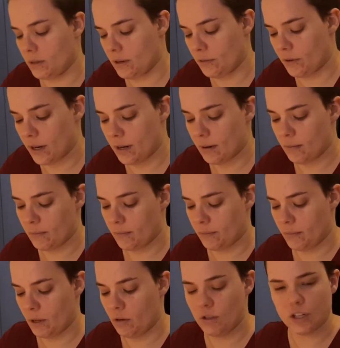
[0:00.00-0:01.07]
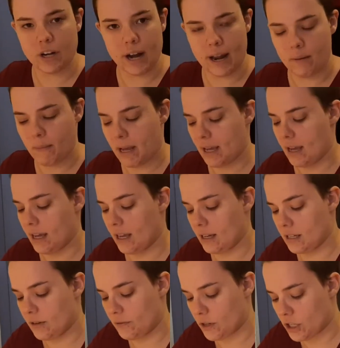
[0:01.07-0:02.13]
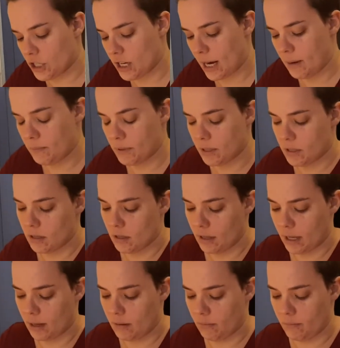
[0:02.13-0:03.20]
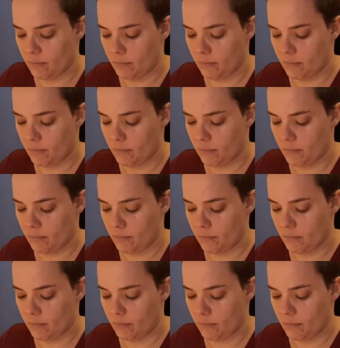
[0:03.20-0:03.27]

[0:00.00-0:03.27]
different Use used your hand making it in different shapes, like